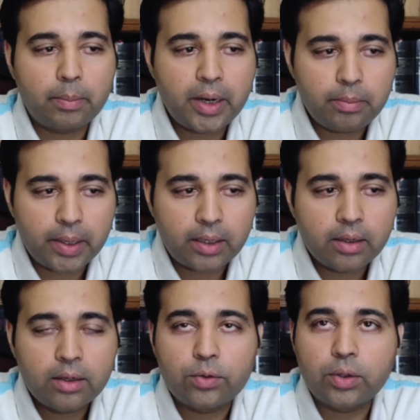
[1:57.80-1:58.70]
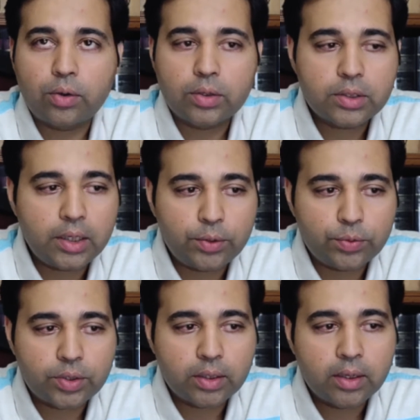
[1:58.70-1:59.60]
amendment to the
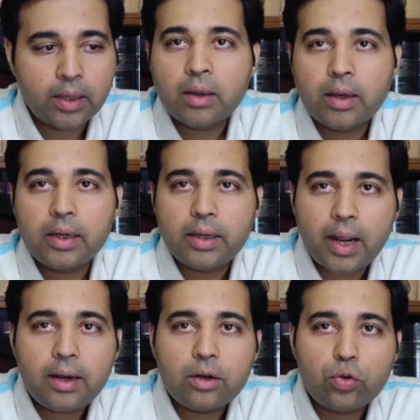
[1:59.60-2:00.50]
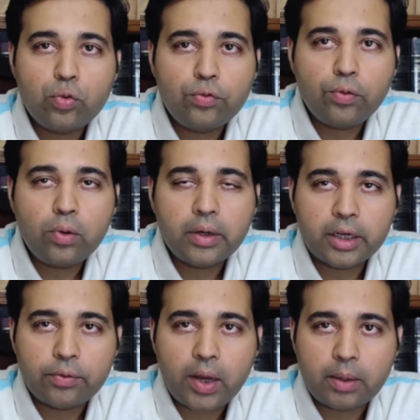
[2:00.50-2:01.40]
Constitution, and it had a twofold
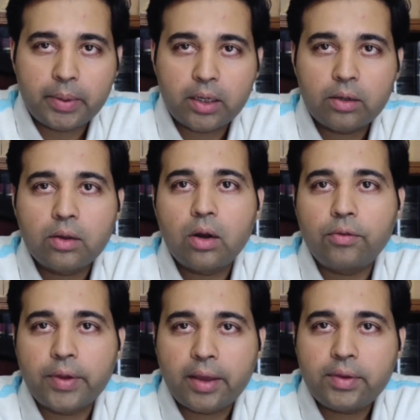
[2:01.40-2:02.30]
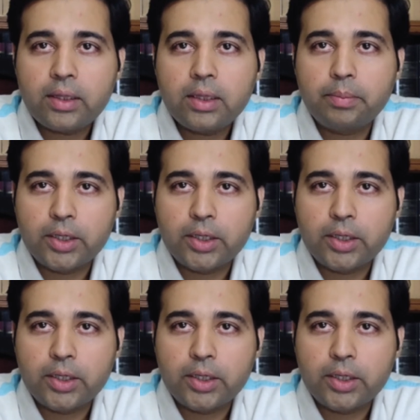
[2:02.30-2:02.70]
requirement of having the